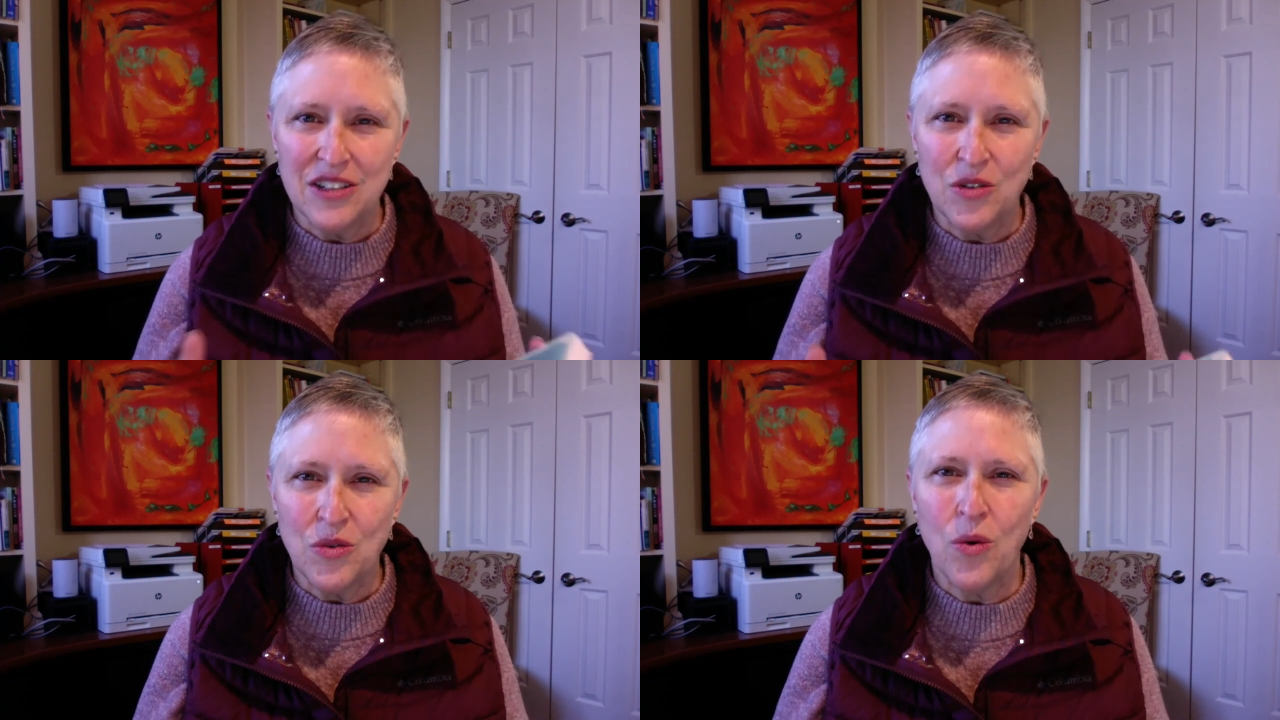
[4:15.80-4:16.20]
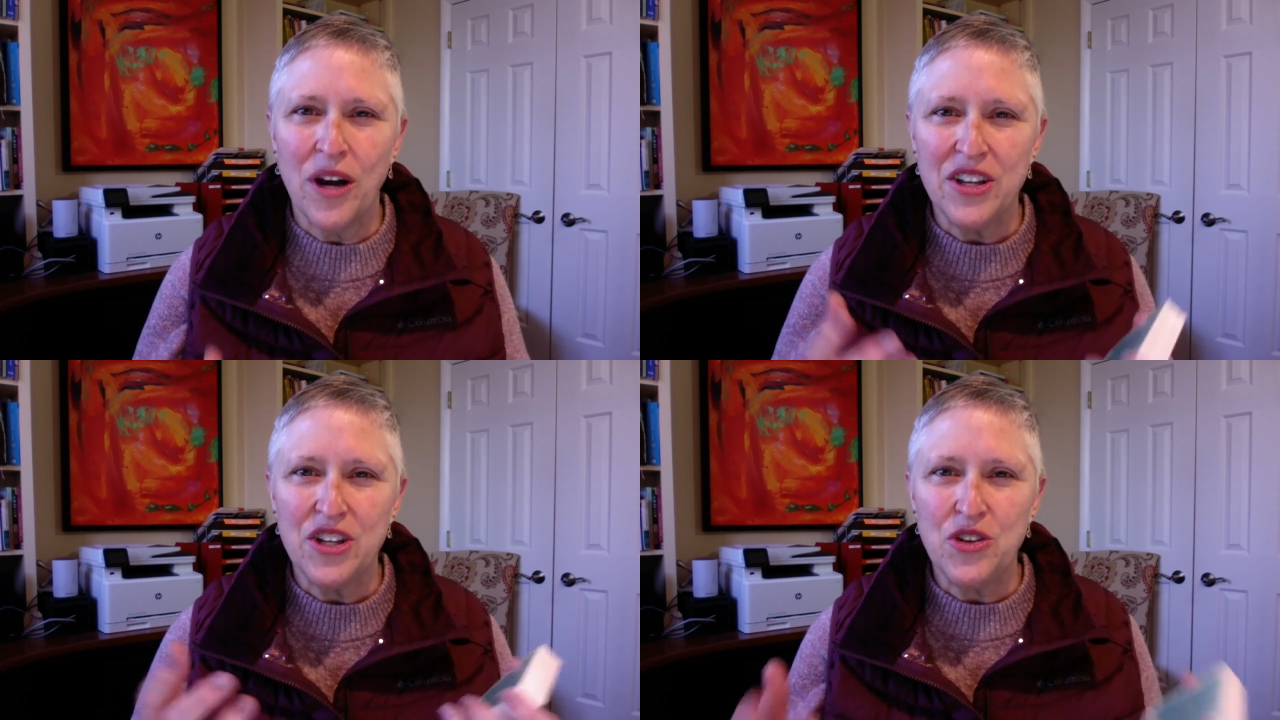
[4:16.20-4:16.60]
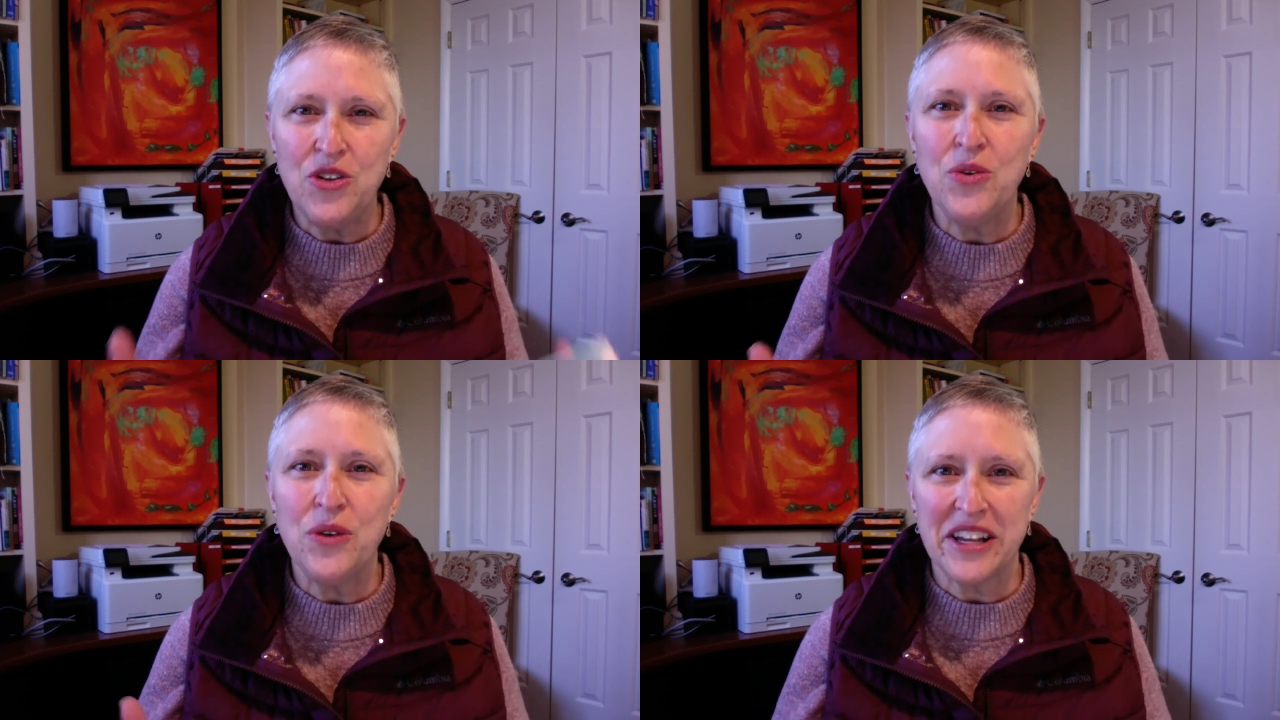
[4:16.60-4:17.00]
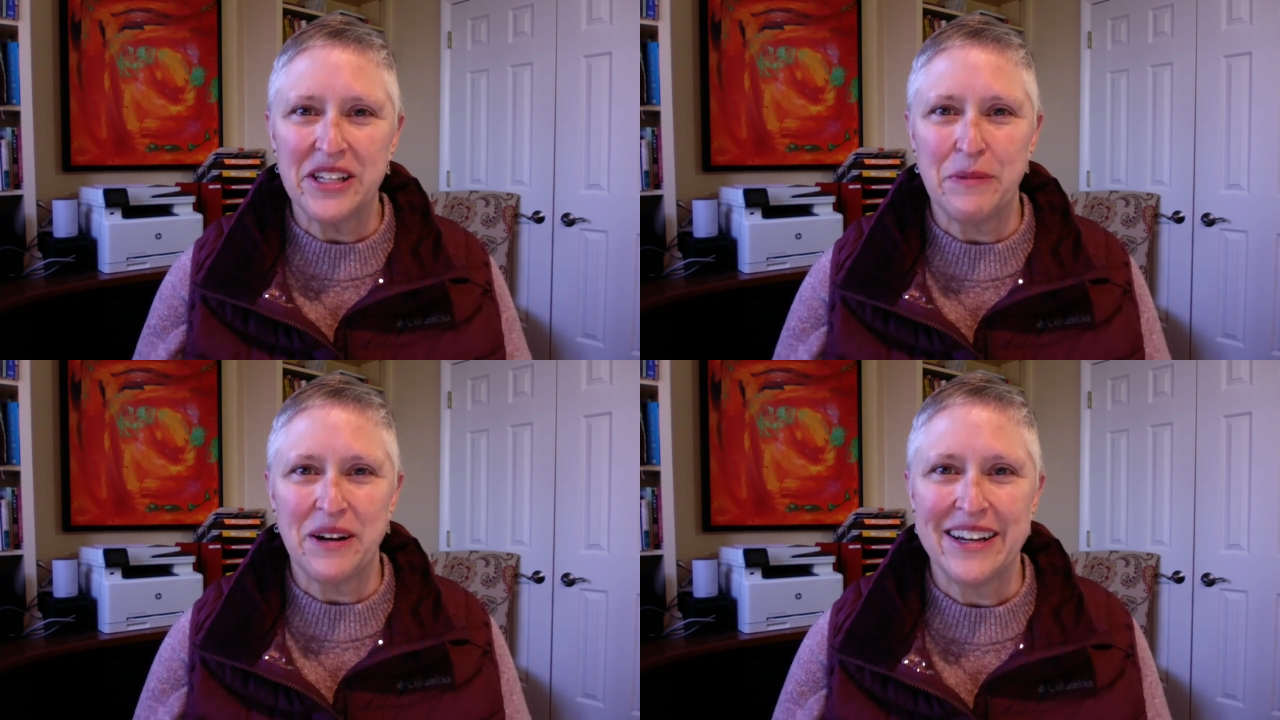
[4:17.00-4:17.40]
What do you
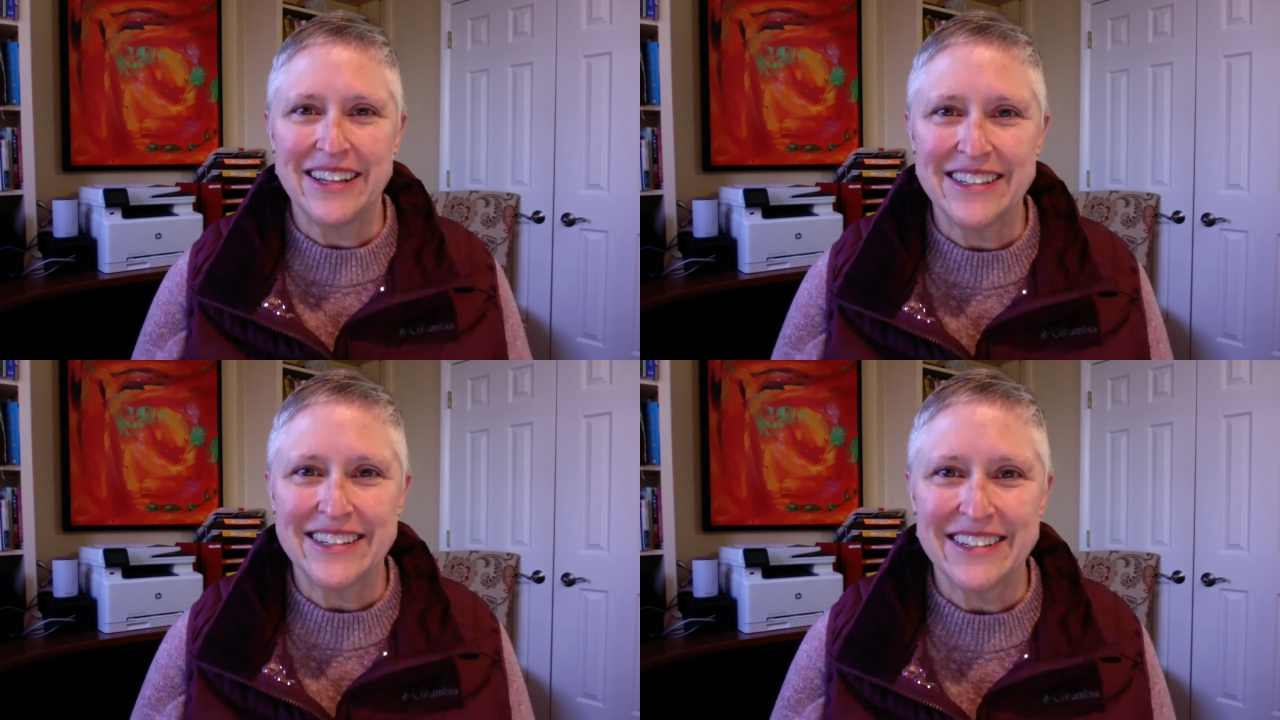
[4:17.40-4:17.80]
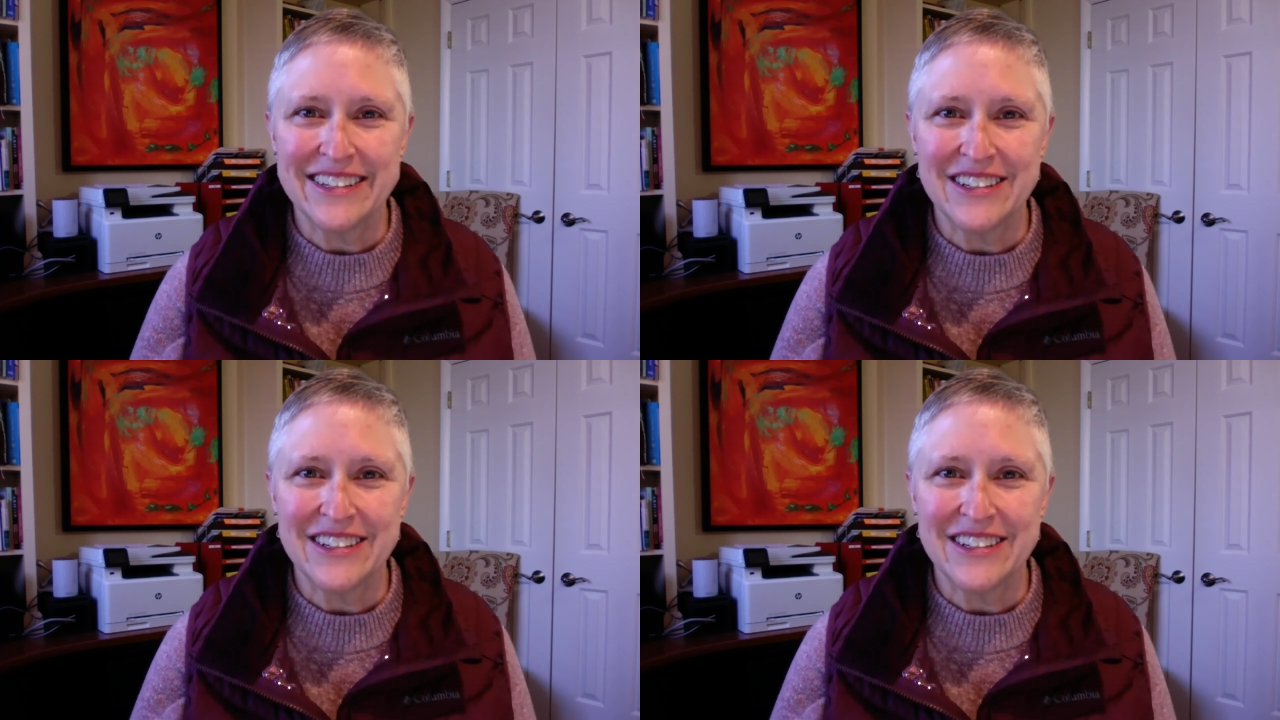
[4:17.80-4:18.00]
experience